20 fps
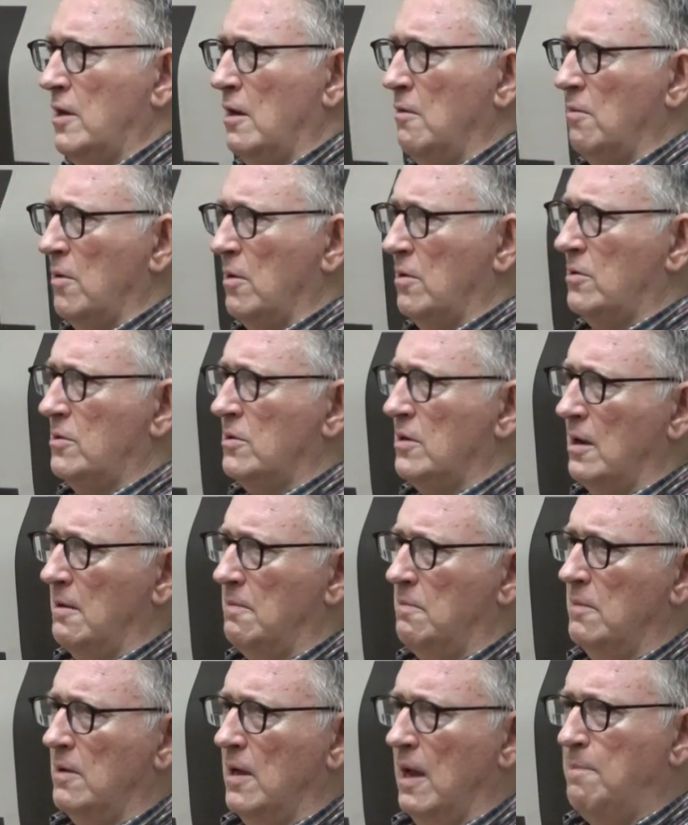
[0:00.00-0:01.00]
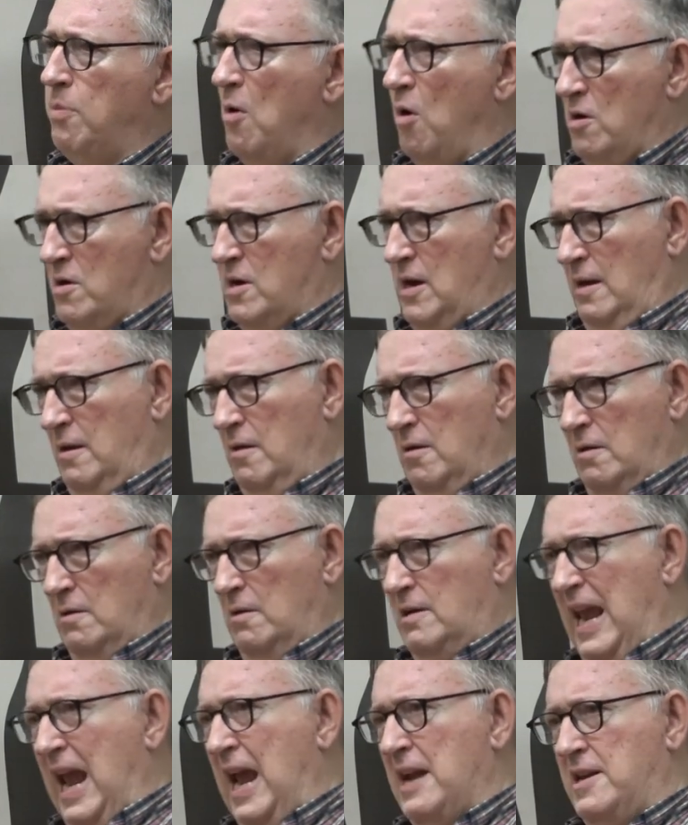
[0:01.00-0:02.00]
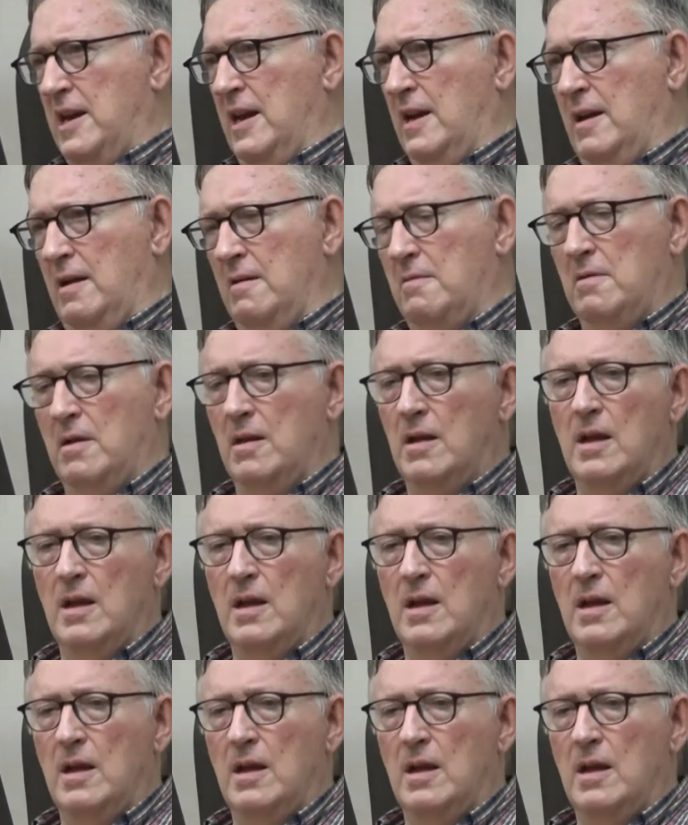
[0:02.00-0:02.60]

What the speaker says: He was a porter, you know, a caretaker.